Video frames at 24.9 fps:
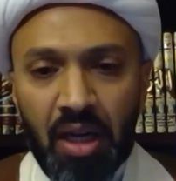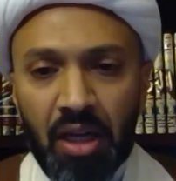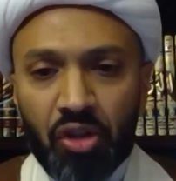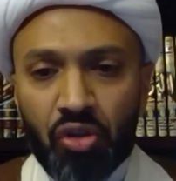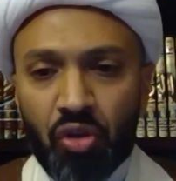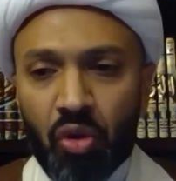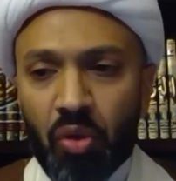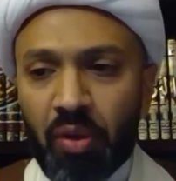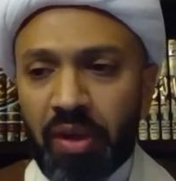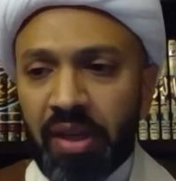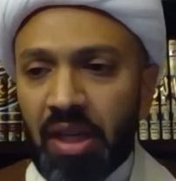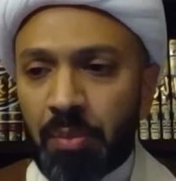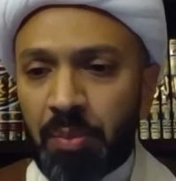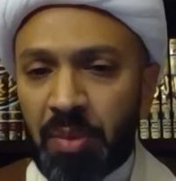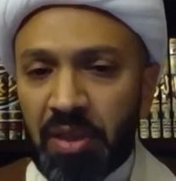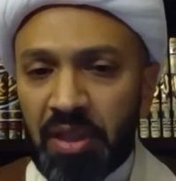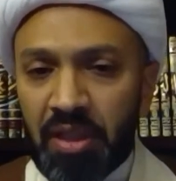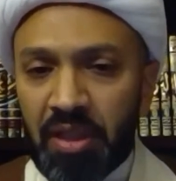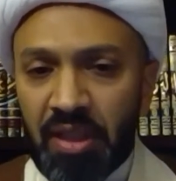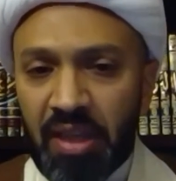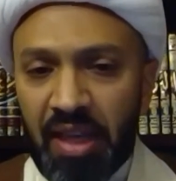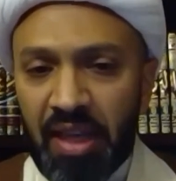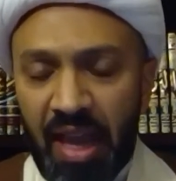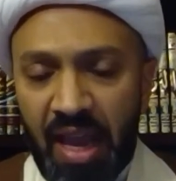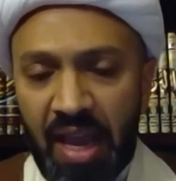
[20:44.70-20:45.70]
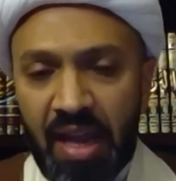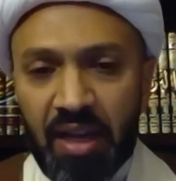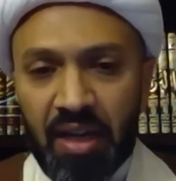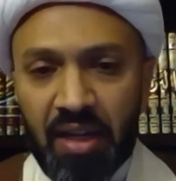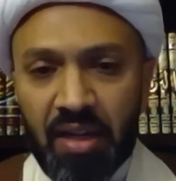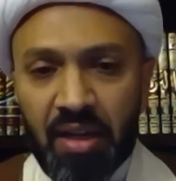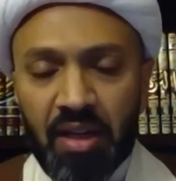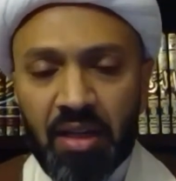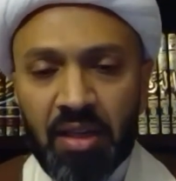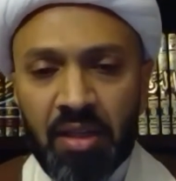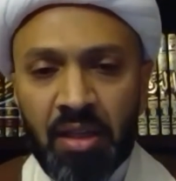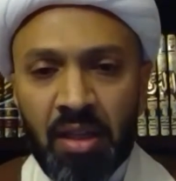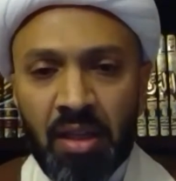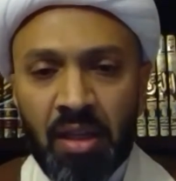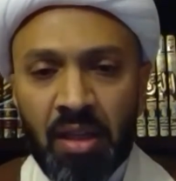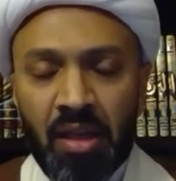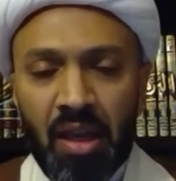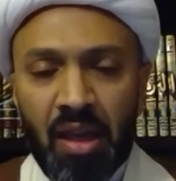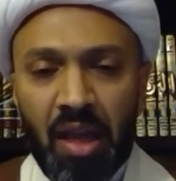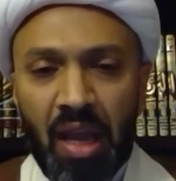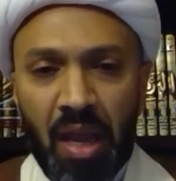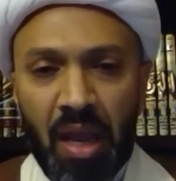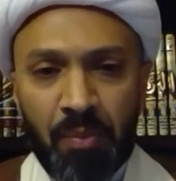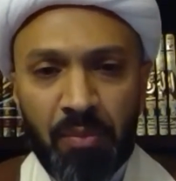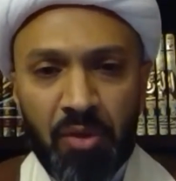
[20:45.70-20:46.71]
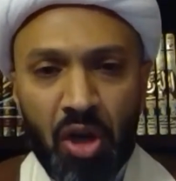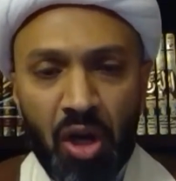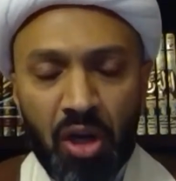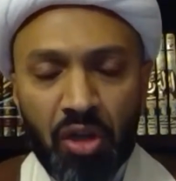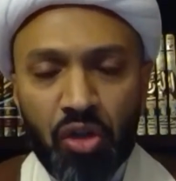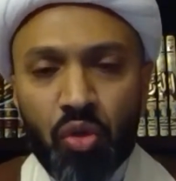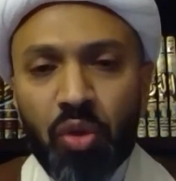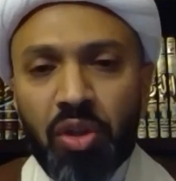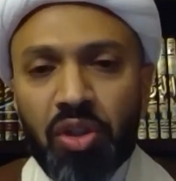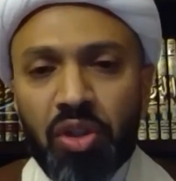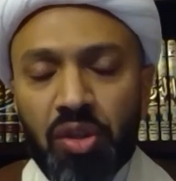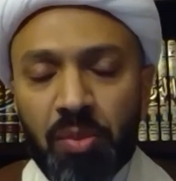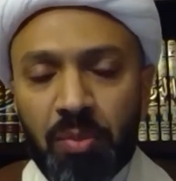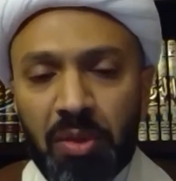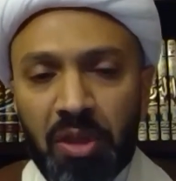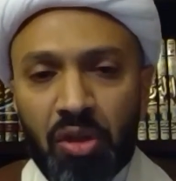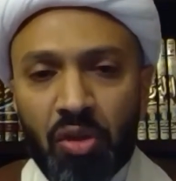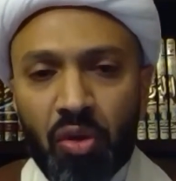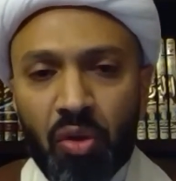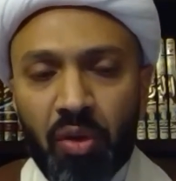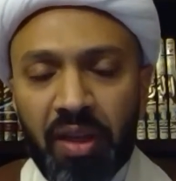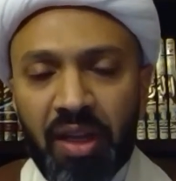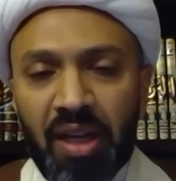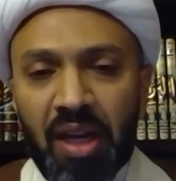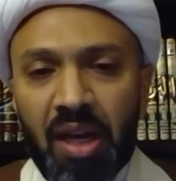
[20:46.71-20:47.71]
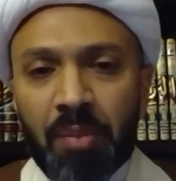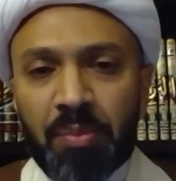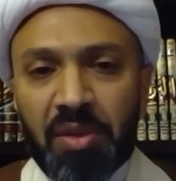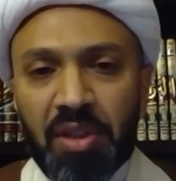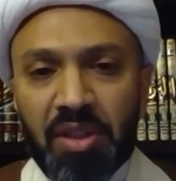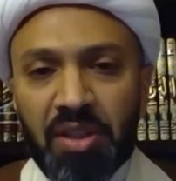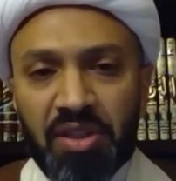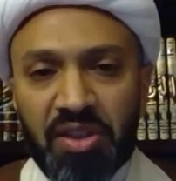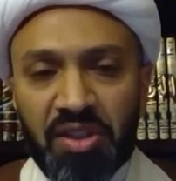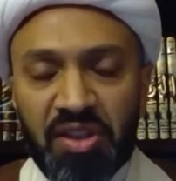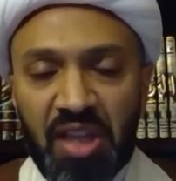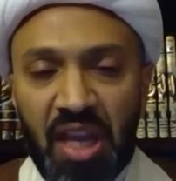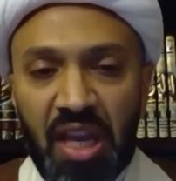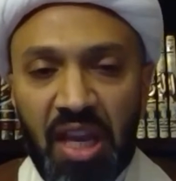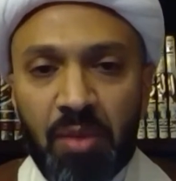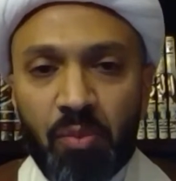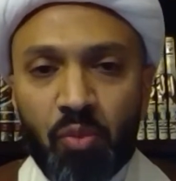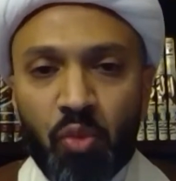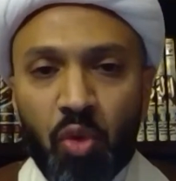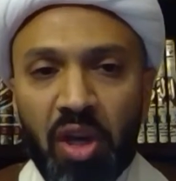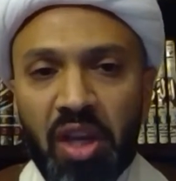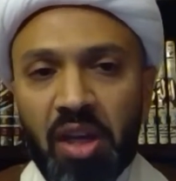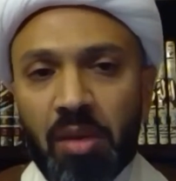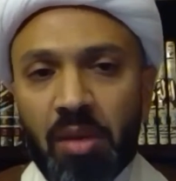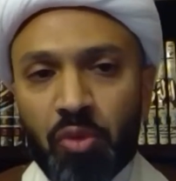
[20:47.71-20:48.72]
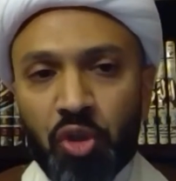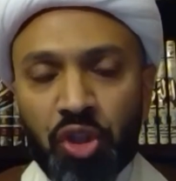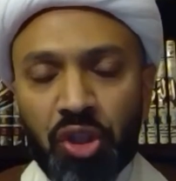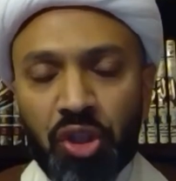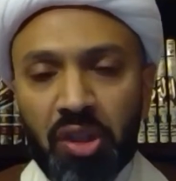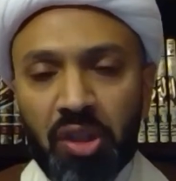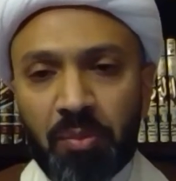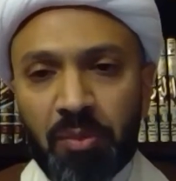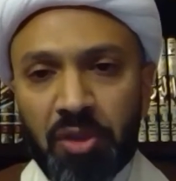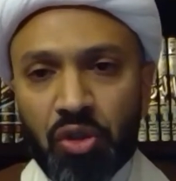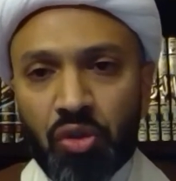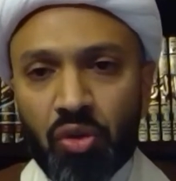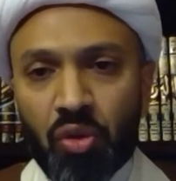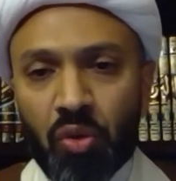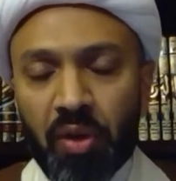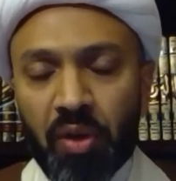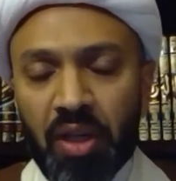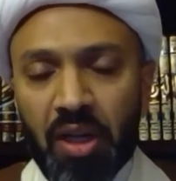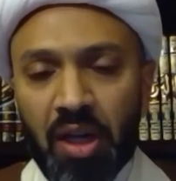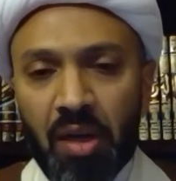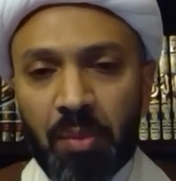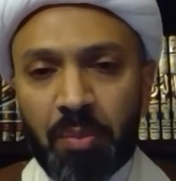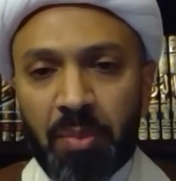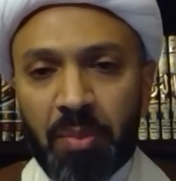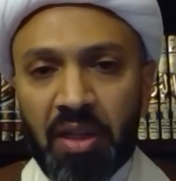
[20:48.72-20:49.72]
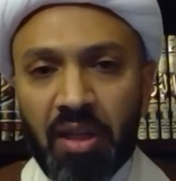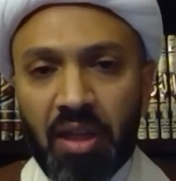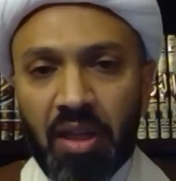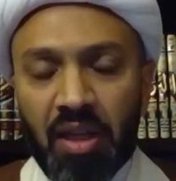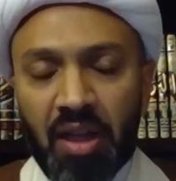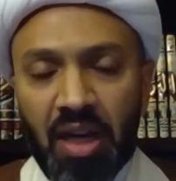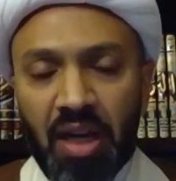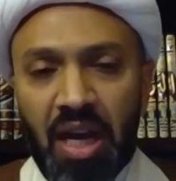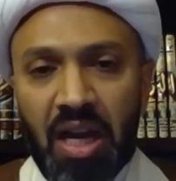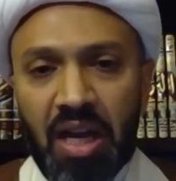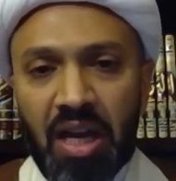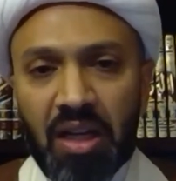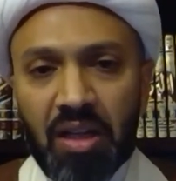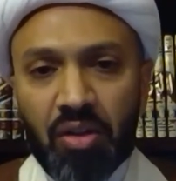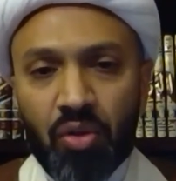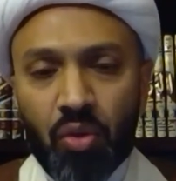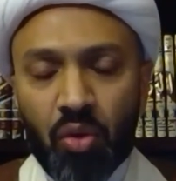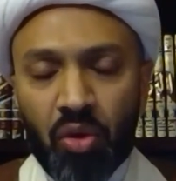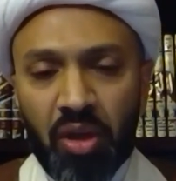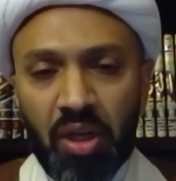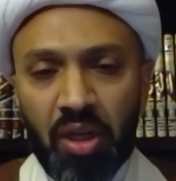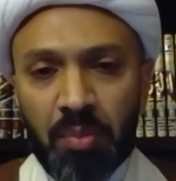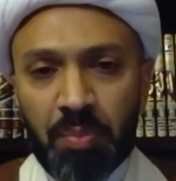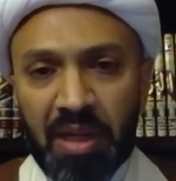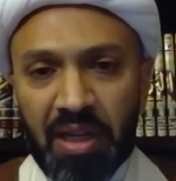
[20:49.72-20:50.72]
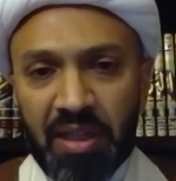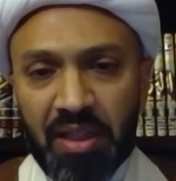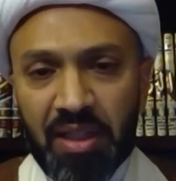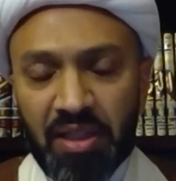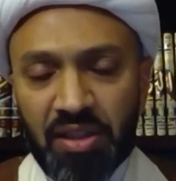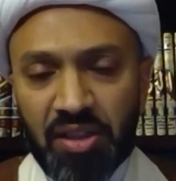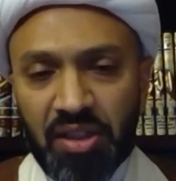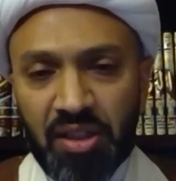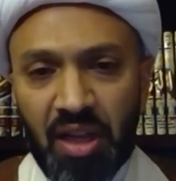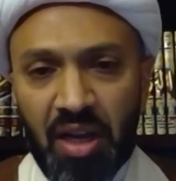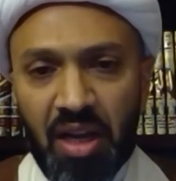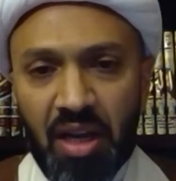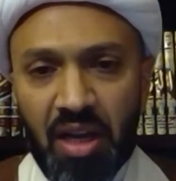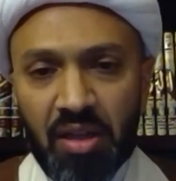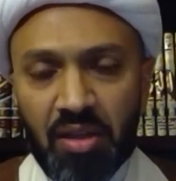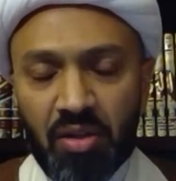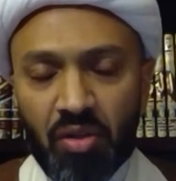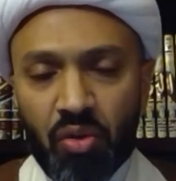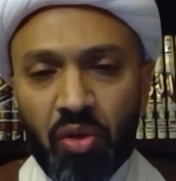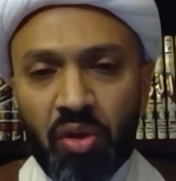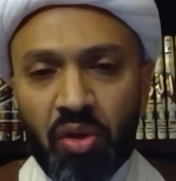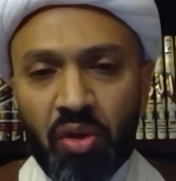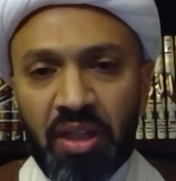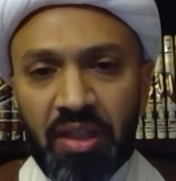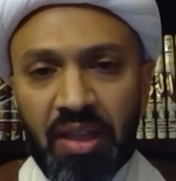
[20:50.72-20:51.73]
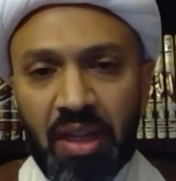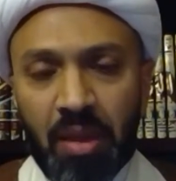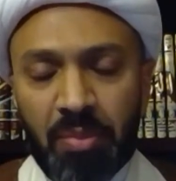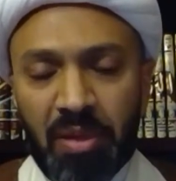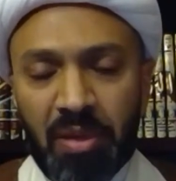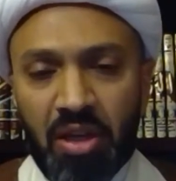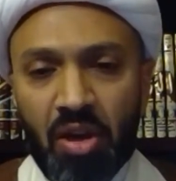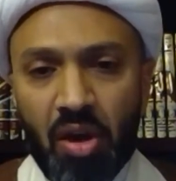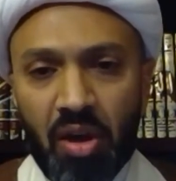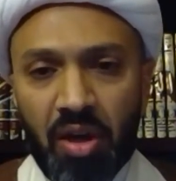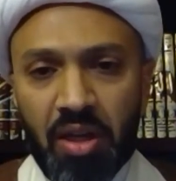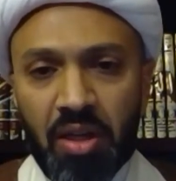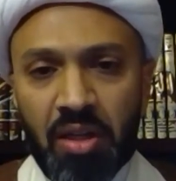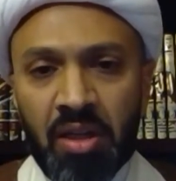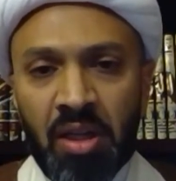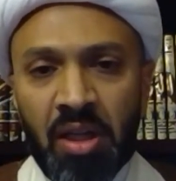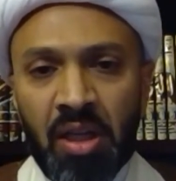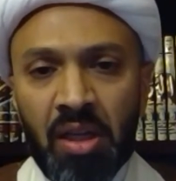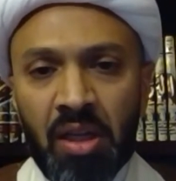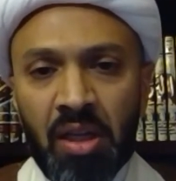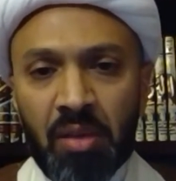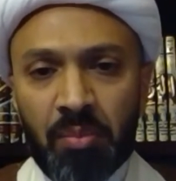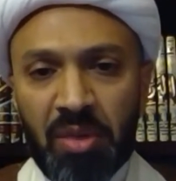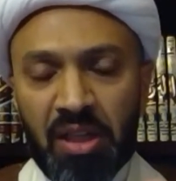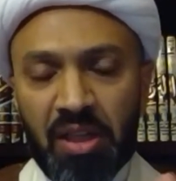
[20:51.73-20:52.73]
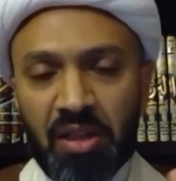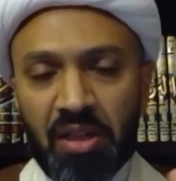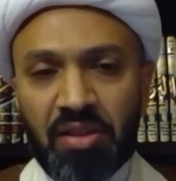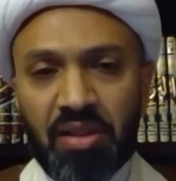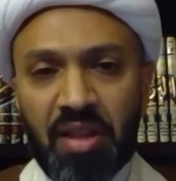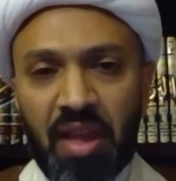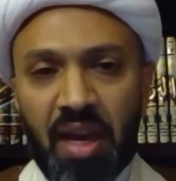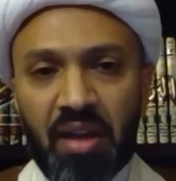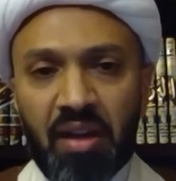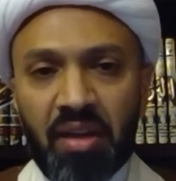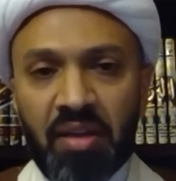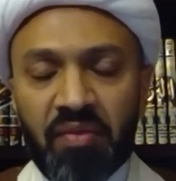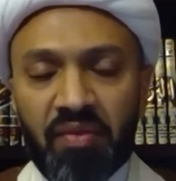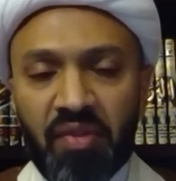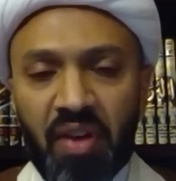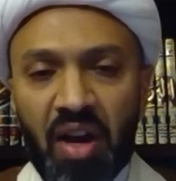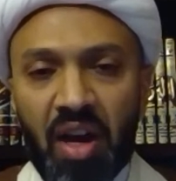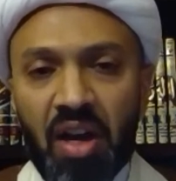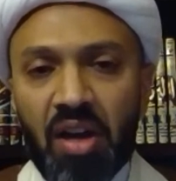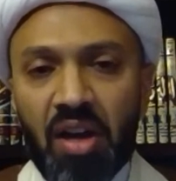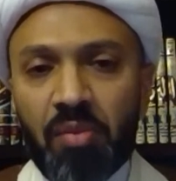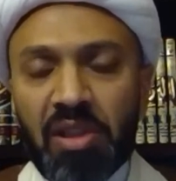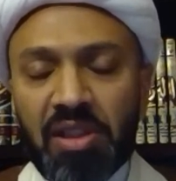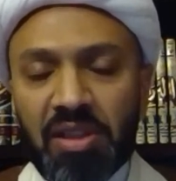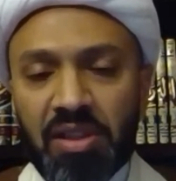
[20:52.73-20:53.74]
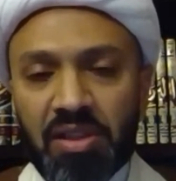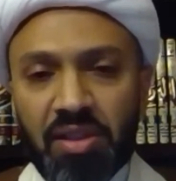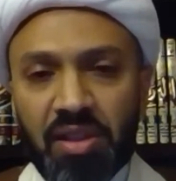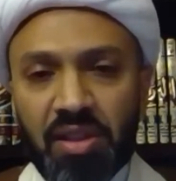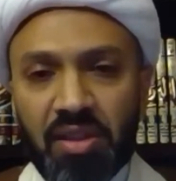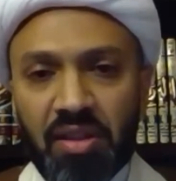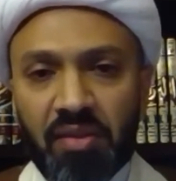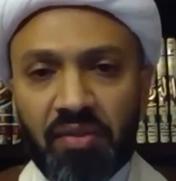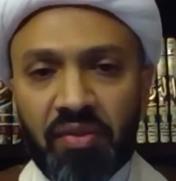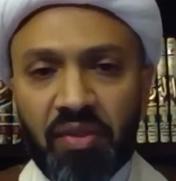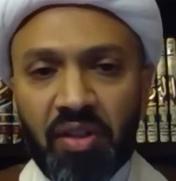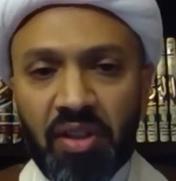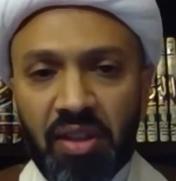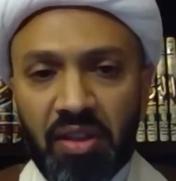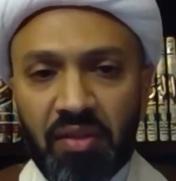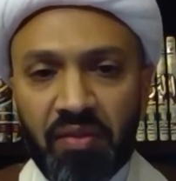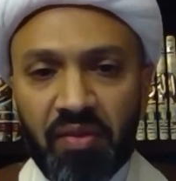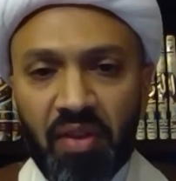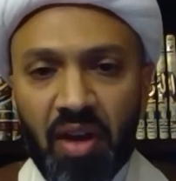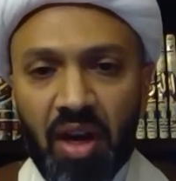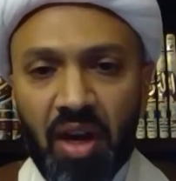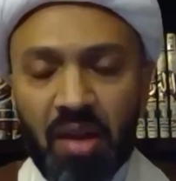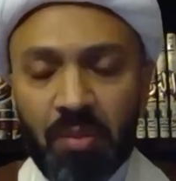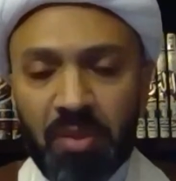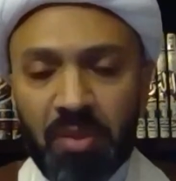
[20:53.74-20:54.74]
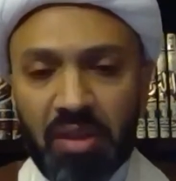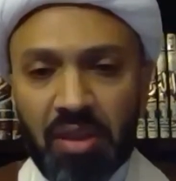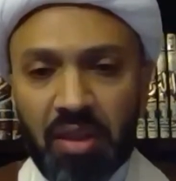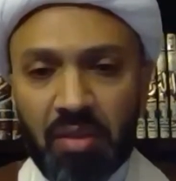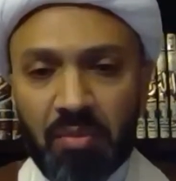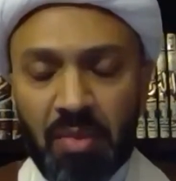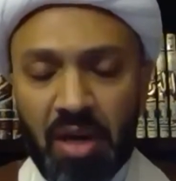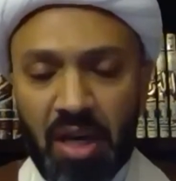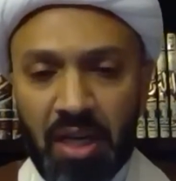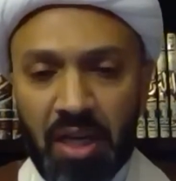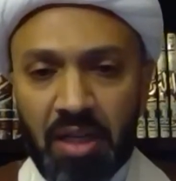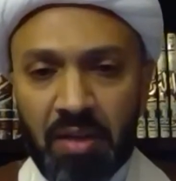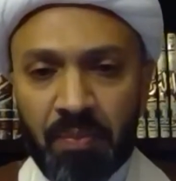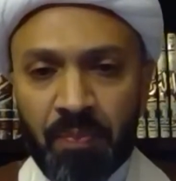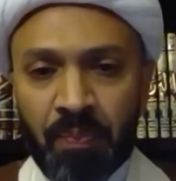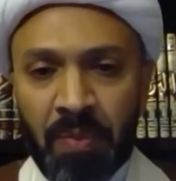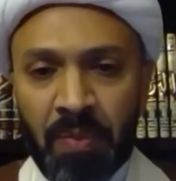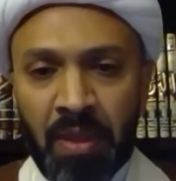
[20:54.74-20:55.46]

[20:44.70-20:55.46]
growing up in Canada, am not going to be growing up the same way a Muslim is growing up in Iraq or in Pakistan or in Lebanon, because that environment is a different environment than mine.